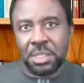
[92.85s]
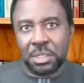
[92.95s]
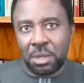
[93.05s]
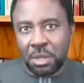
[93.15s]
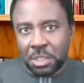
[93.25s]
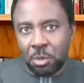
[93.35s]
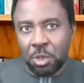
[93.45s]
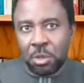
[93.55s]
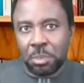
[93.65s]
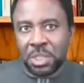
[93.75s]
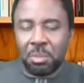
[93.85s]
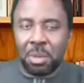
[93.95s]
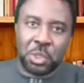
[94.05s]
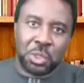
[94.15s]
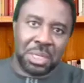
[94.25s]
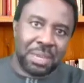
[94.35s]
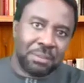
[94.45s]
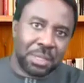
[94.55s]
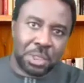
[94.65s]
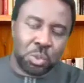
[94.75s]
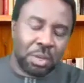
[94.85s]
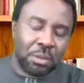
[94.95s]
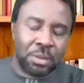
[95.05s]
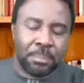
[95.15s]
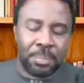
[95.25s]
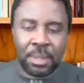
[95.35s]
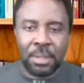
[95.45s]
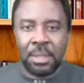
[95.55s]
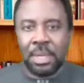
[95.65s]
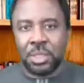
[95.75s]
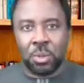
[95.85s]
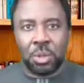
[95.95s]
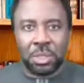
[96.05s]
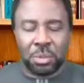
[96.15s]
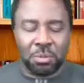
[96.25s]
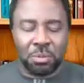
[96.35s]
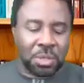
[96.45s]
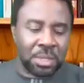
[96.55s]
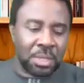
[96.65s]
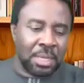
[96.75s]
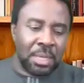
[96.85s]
It's going to be somewhere between 11 and 12, and so on and so forth.